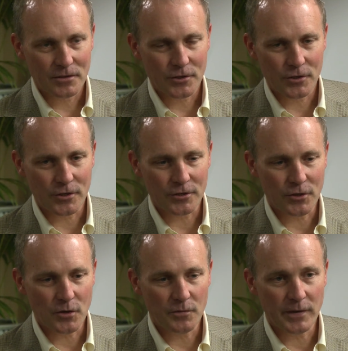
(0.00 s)
Sure.
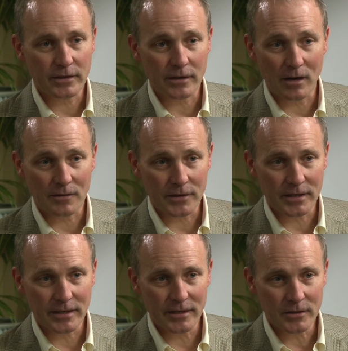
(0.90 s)
So Victor
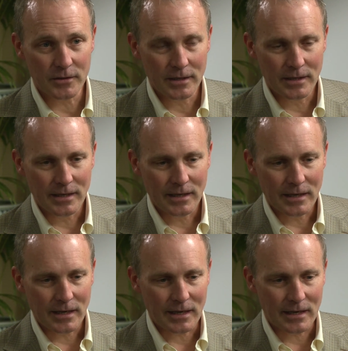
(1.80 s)
Convertino
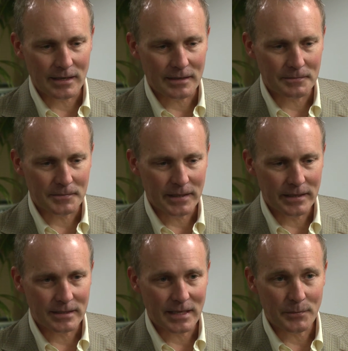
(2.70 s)

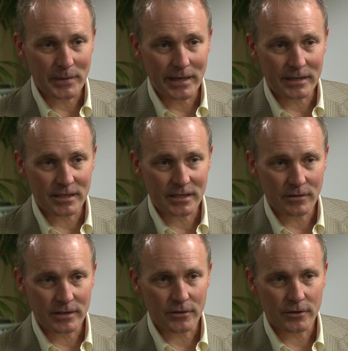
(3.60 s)
is a PhD
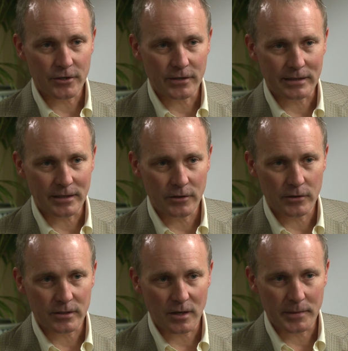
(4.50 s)
researcher at the
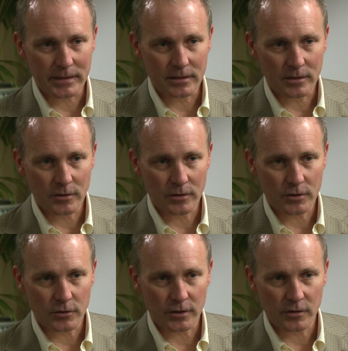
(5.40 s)
US Army Institute of
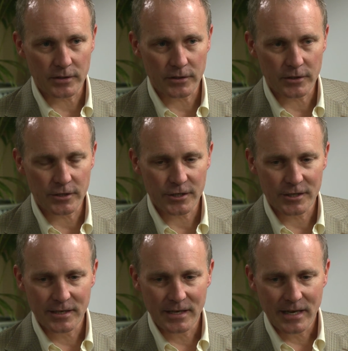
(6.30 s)
Surgical Research,
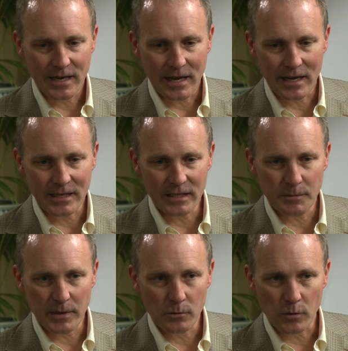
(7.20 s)
and he's
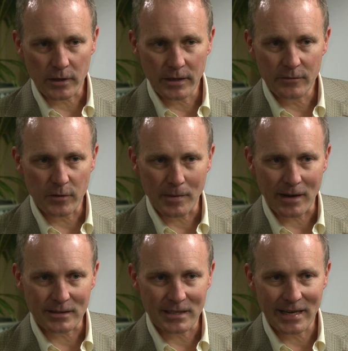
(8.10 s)
been working for
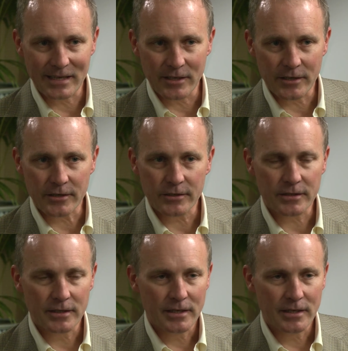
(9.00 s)
about 10 years